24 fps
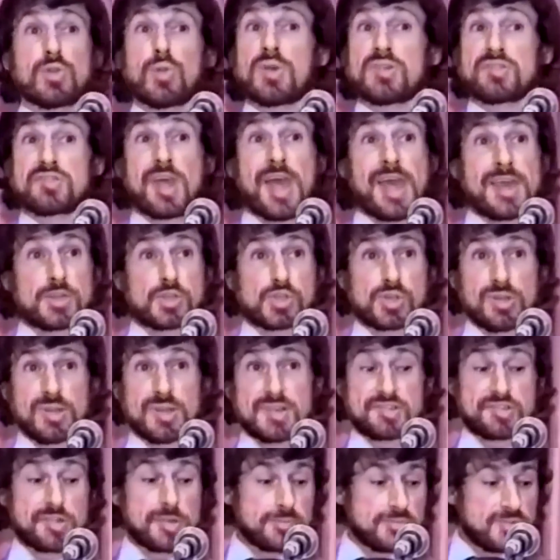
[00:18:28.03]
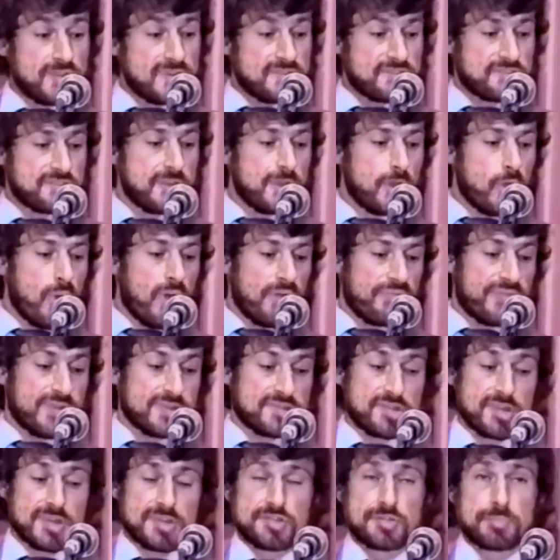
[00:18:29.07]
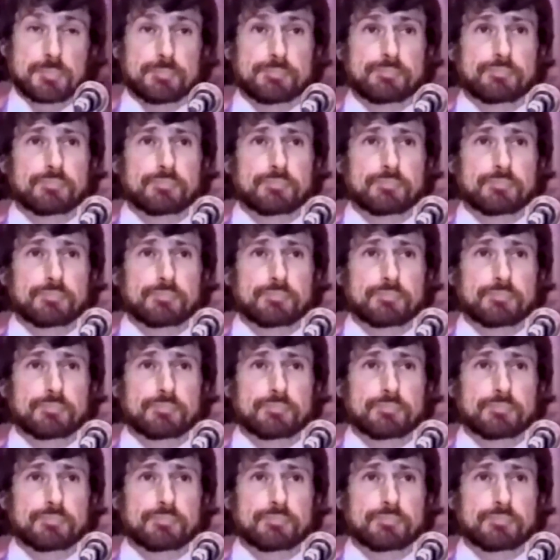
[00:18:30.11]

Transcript: Los Angeles and DC offices.